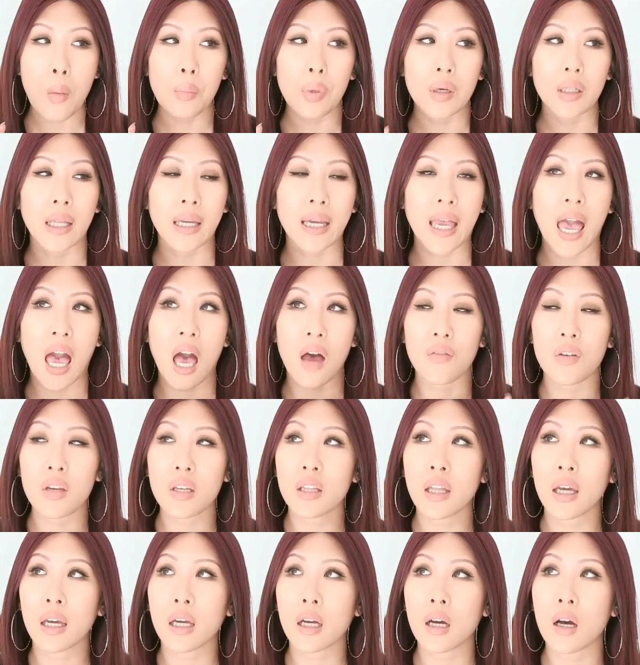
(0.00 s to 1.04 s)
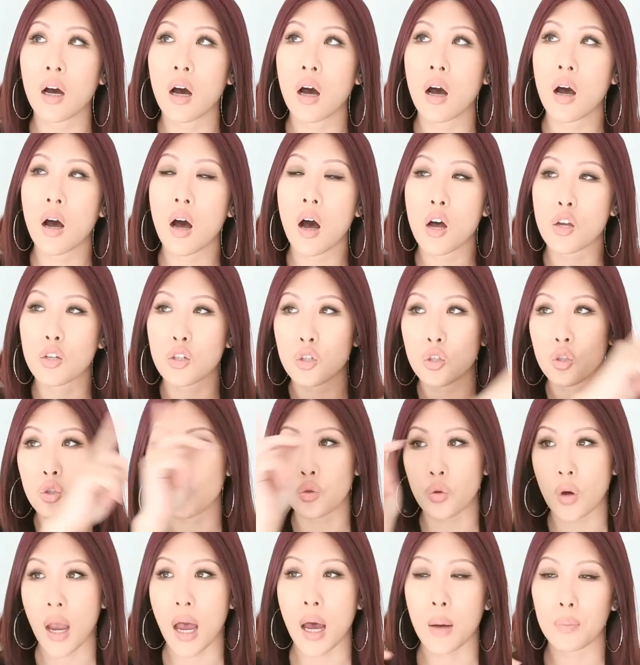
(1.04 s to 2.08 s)
but like having like a
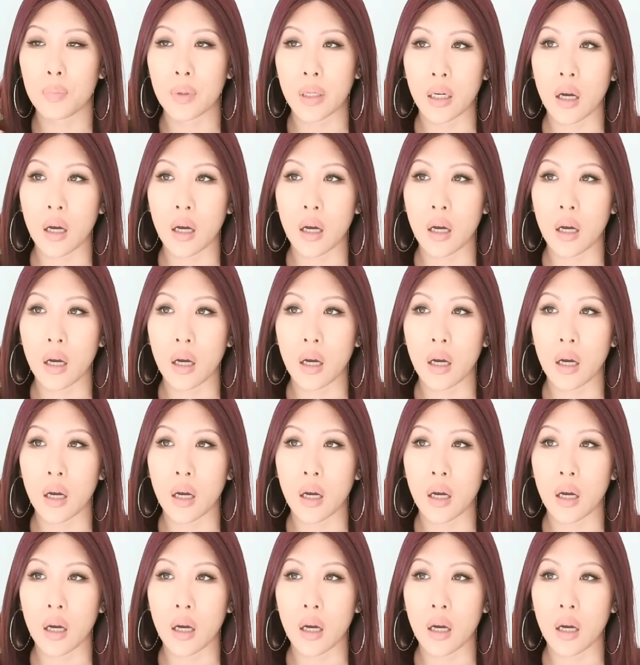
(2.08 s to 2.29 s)
strap,